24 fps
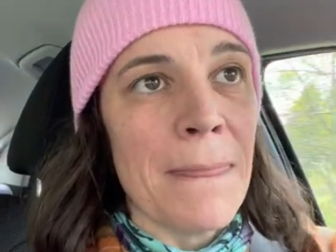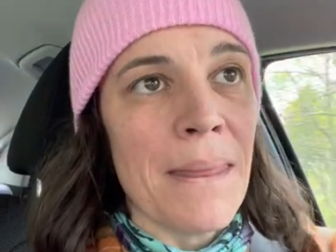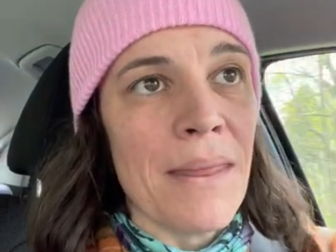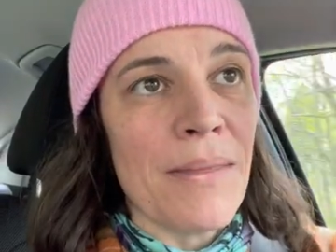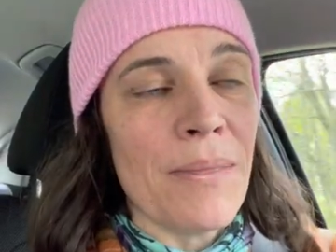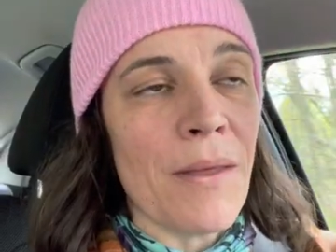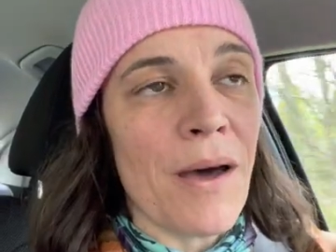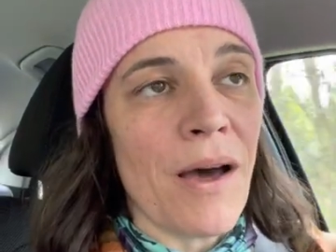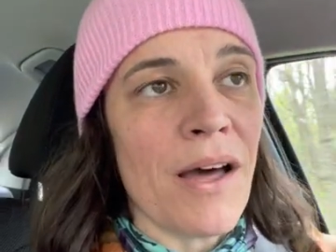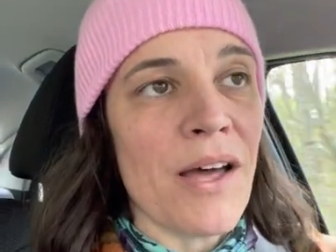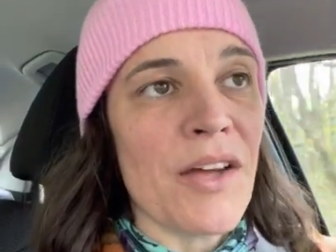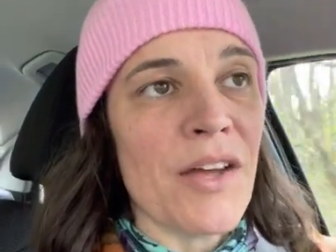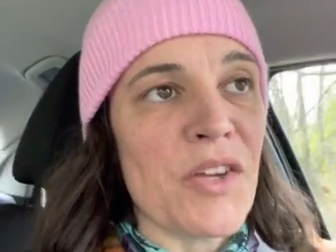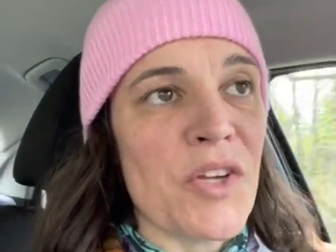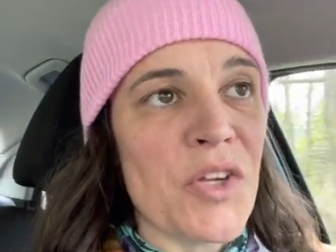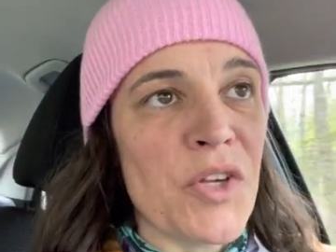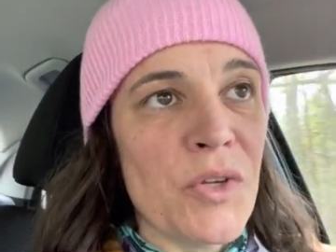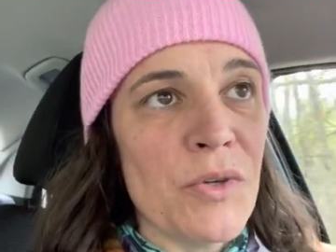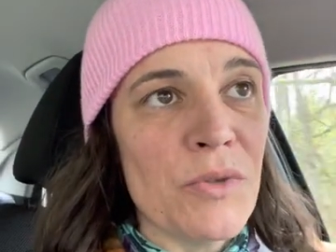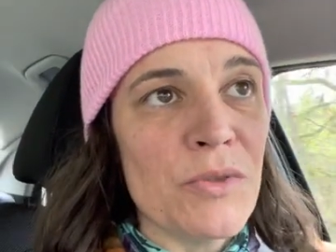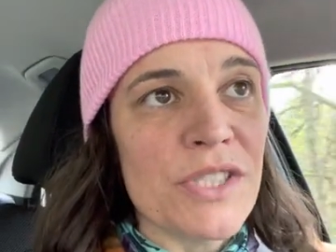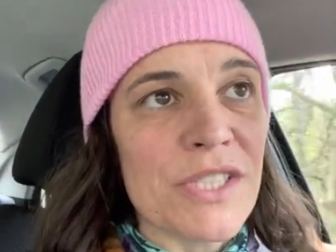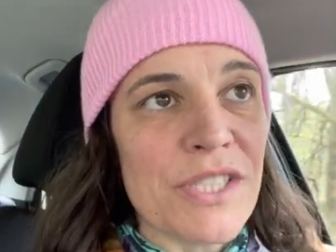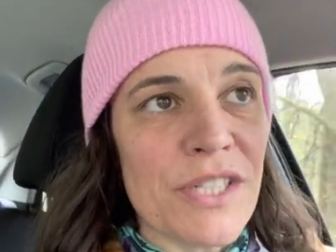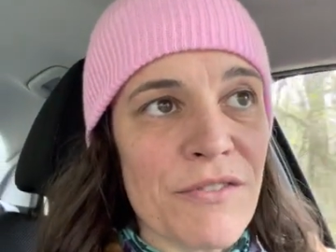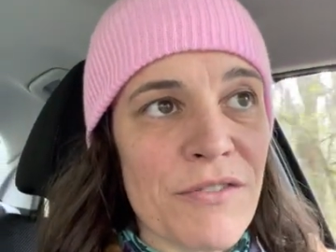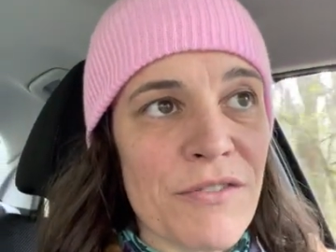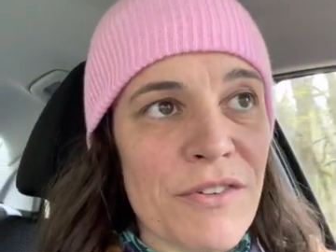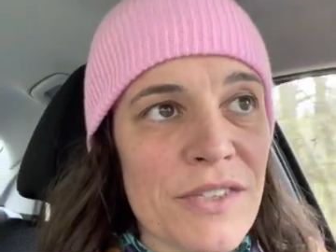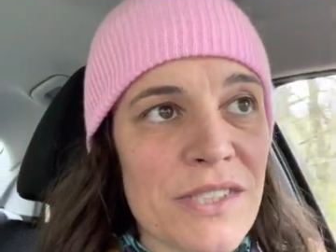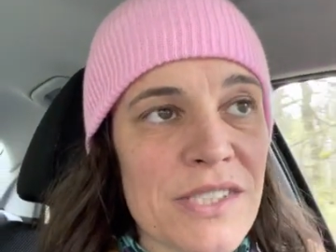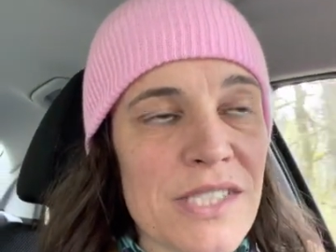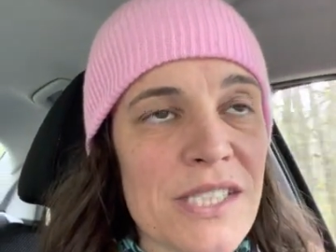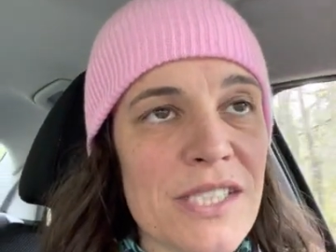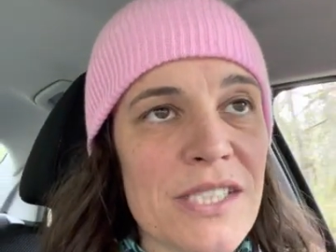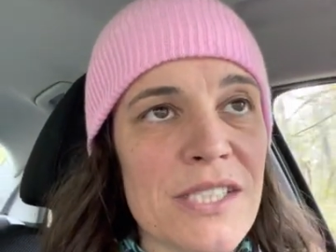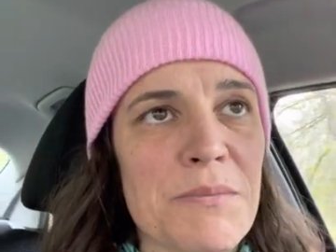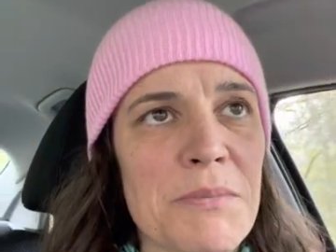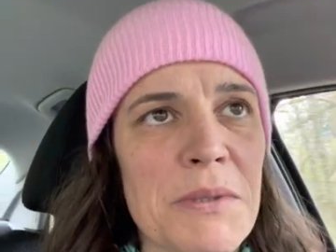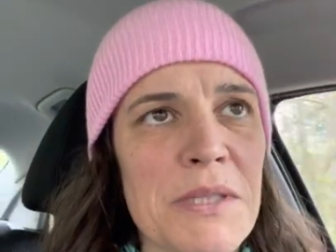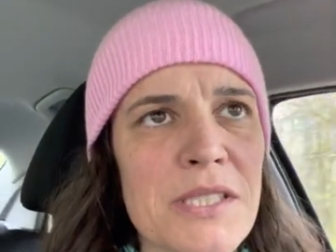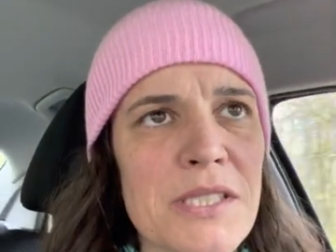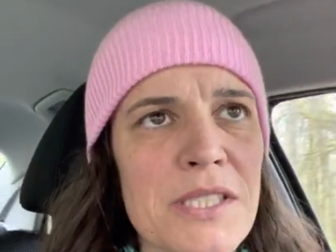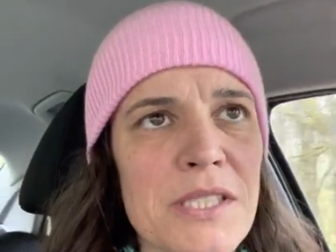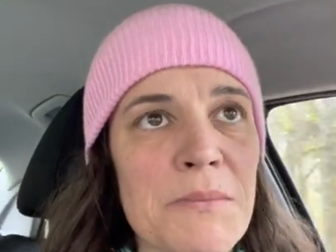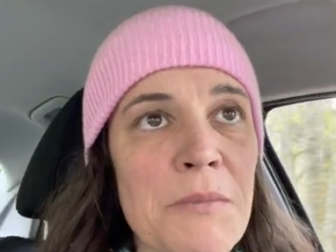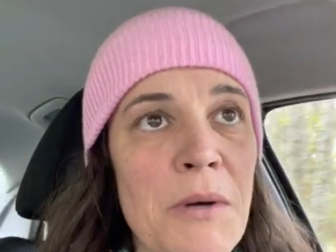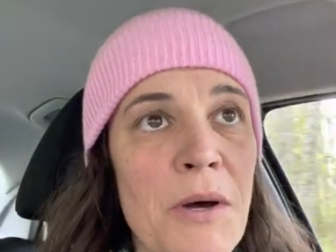not huge differences,
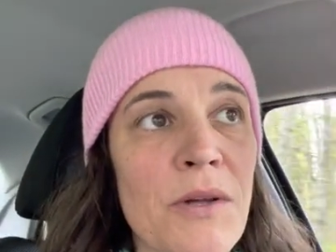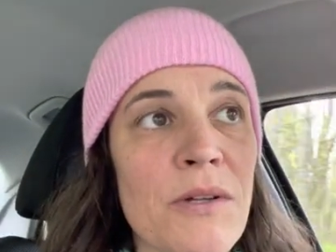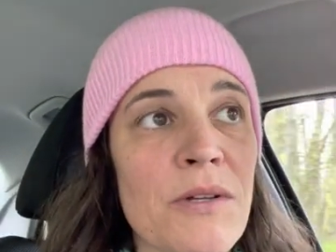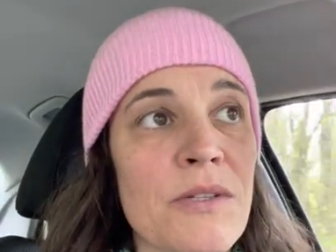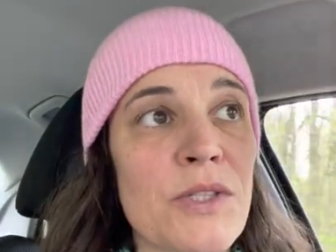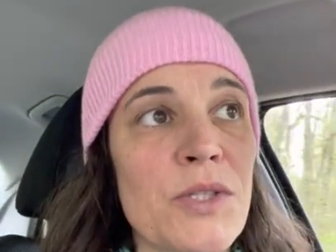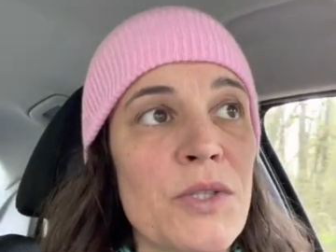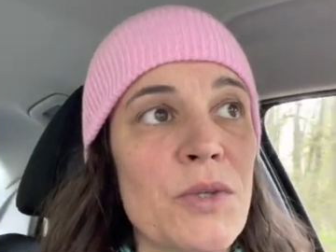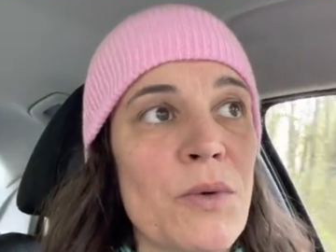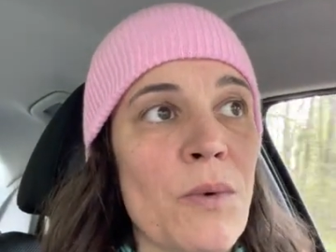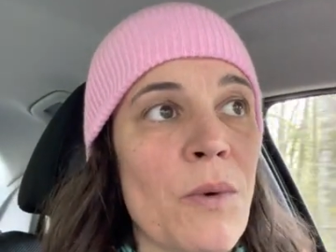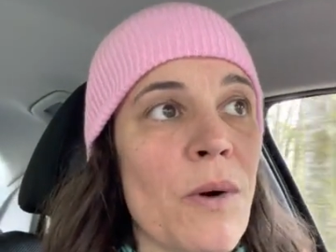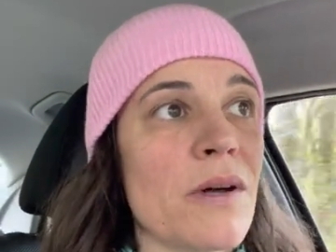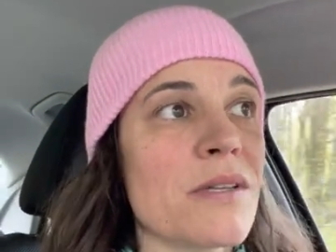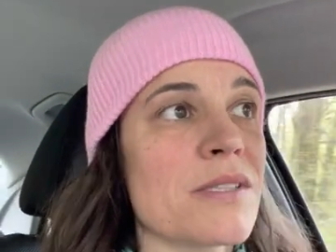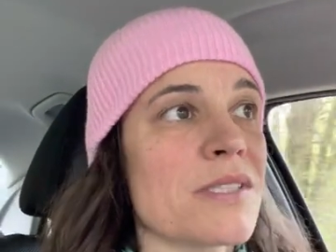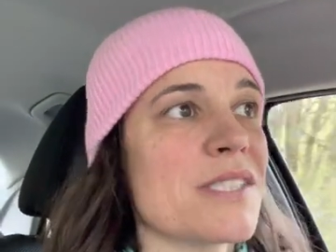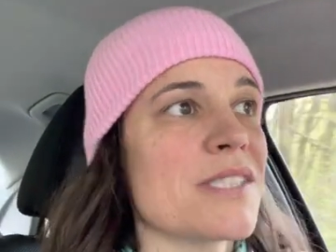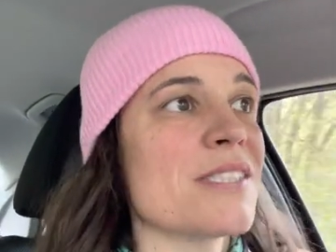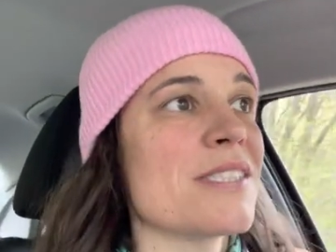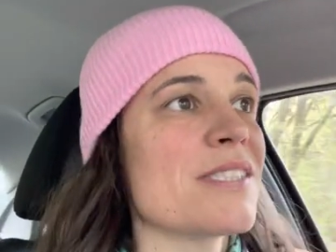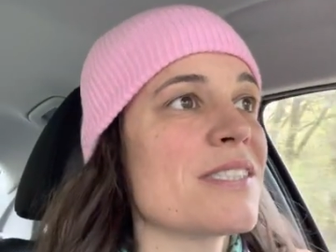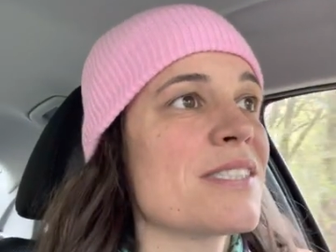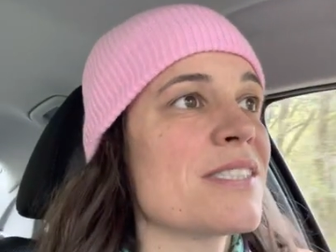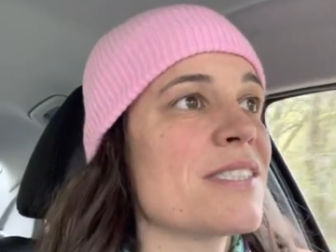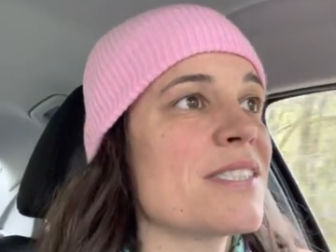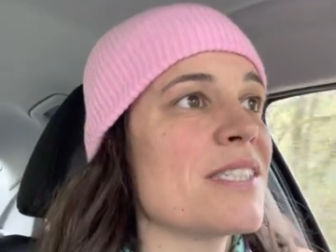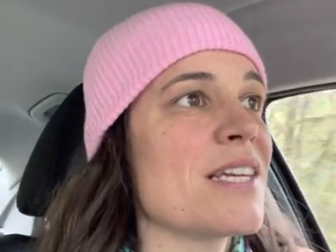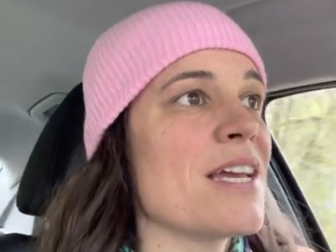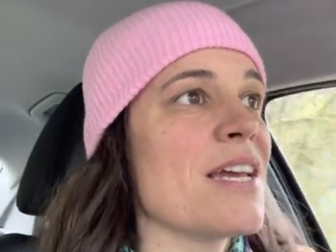but small nuances.